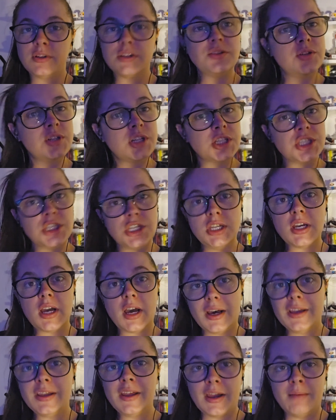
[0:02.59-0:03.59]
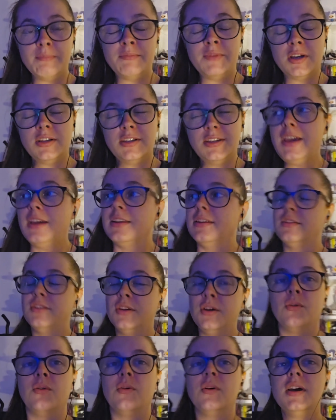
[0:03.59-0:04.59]
As you can see, I am not dead,
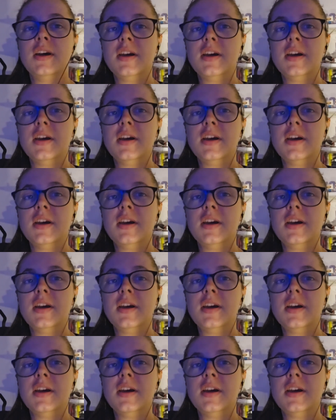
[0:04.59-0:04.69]
no.